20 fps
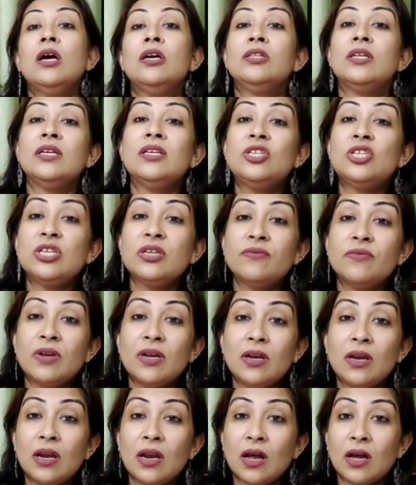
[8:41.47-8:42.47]
then she
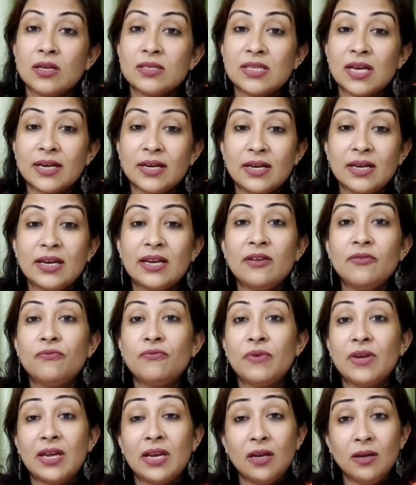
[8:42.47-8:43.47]
will suddenly
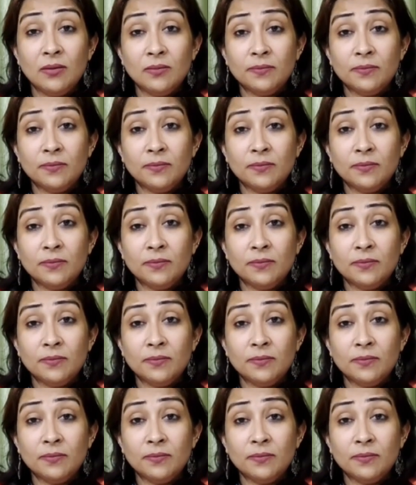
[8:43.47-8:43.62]
feel